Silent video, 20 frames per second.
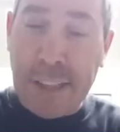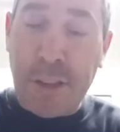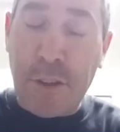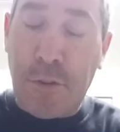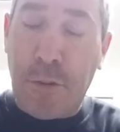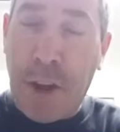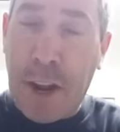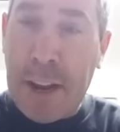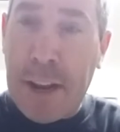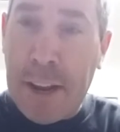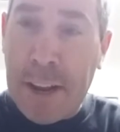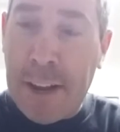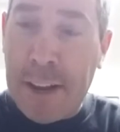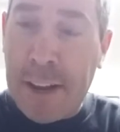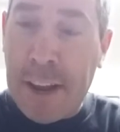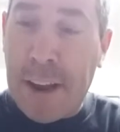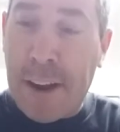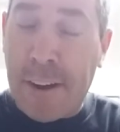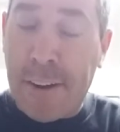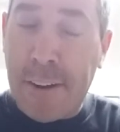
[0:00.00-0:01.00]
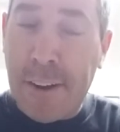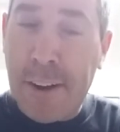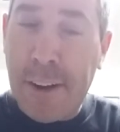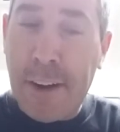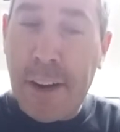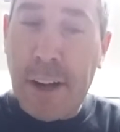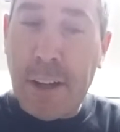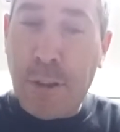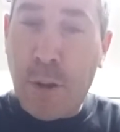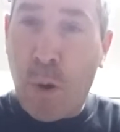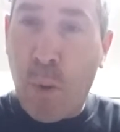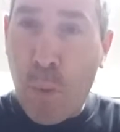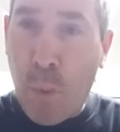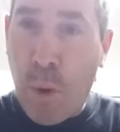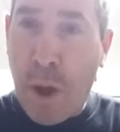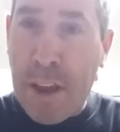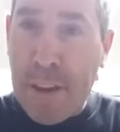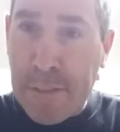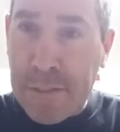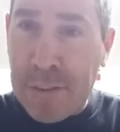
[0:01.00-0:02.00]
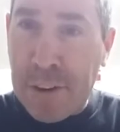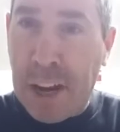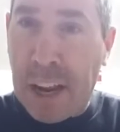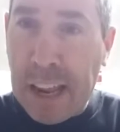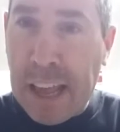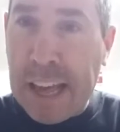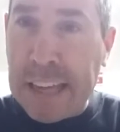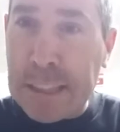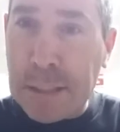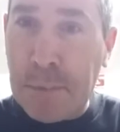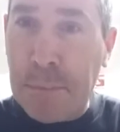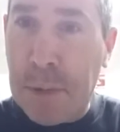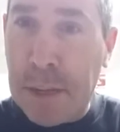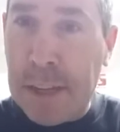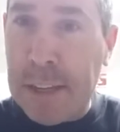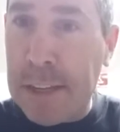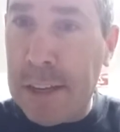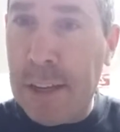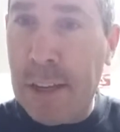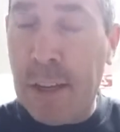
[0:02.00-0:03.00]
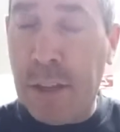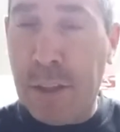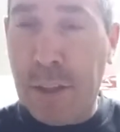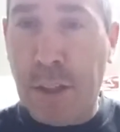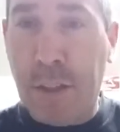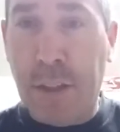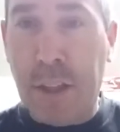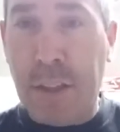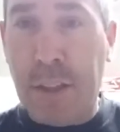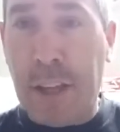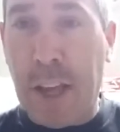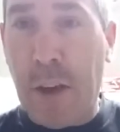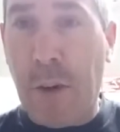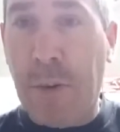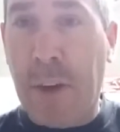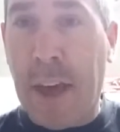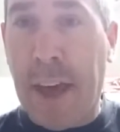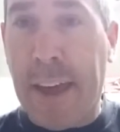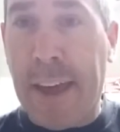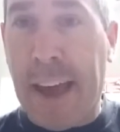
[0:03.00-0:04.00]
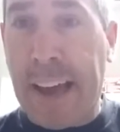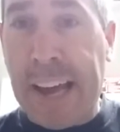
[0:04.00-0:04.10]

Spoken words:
integrated in there. Don't wait for the last minute to just say, okay,